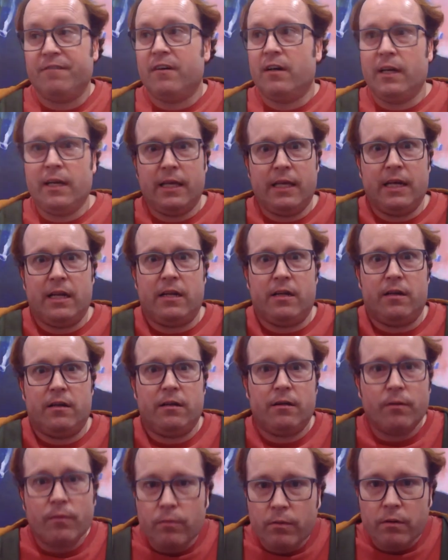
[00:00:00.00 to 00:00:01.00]
I get it.
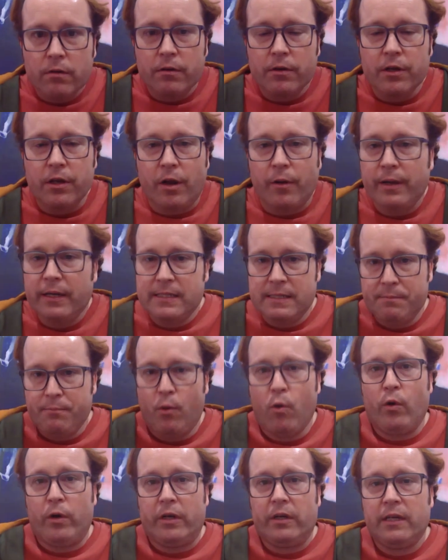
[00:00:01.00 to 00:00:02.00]
It's
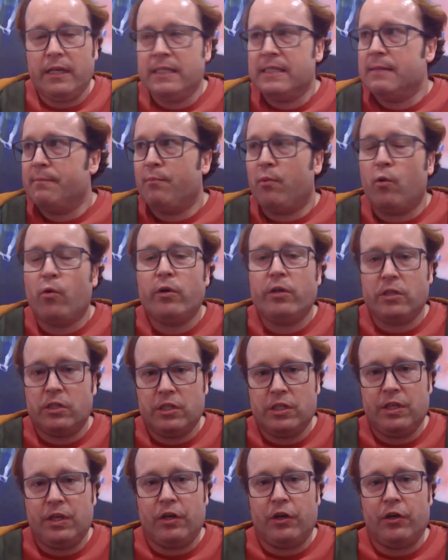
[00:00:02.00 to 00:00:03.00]
important to
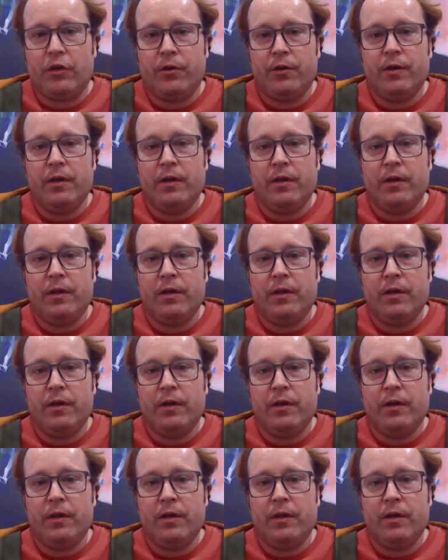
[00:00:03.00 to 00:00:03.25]
you.